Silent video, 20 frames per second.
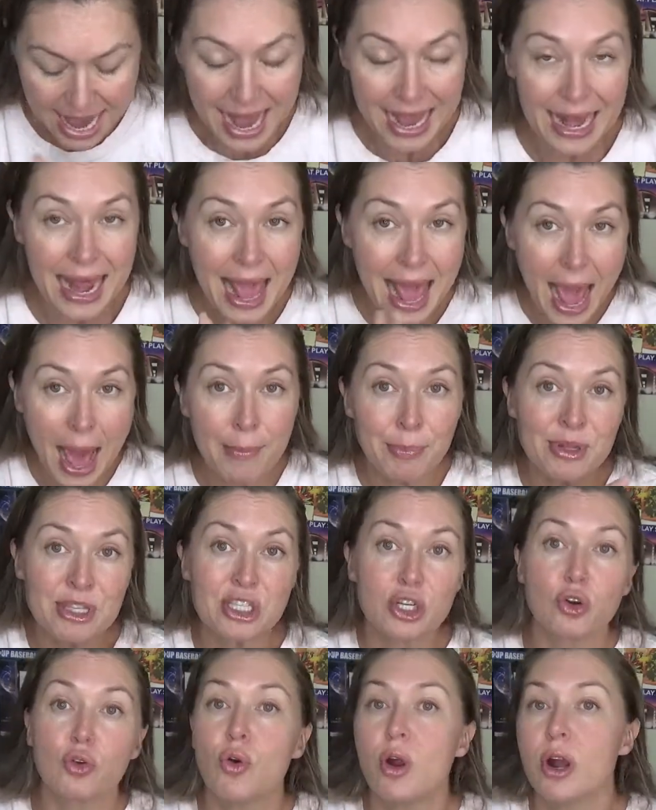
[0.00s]
It
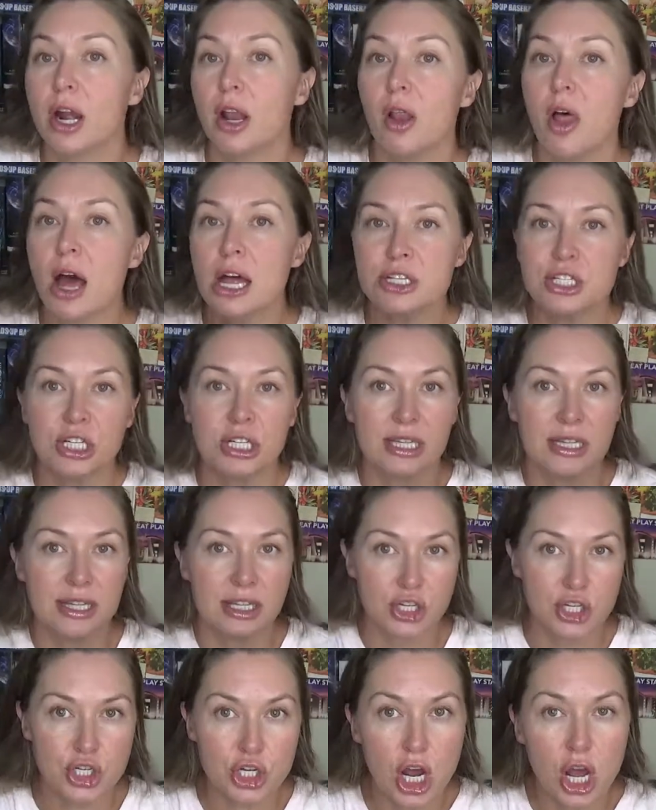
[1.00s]
happens chronologically.
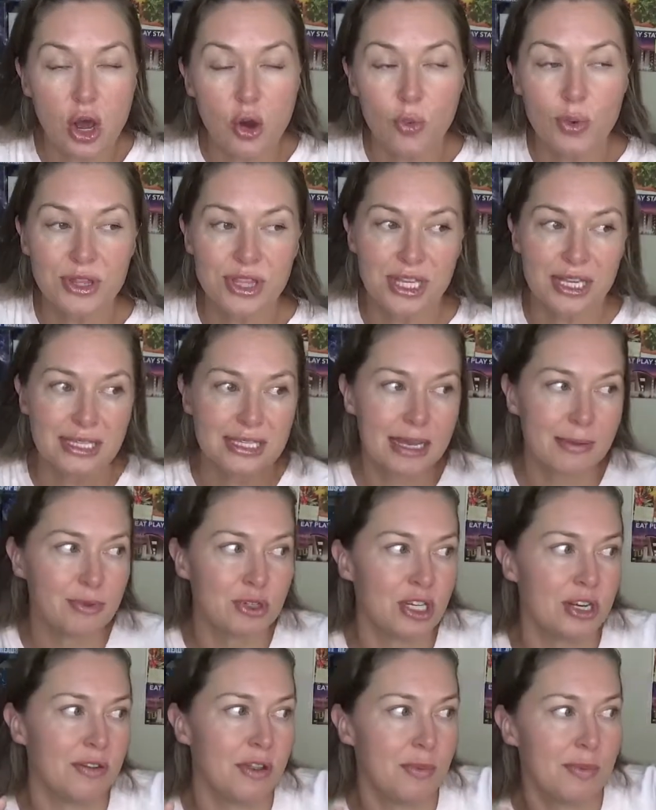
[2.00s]
The show, with the
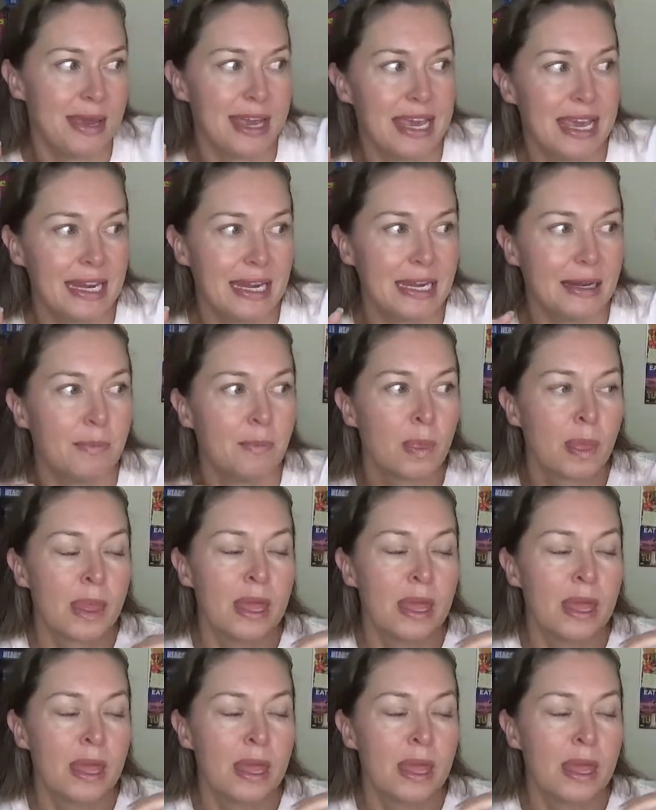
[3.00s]
exception of the beginning,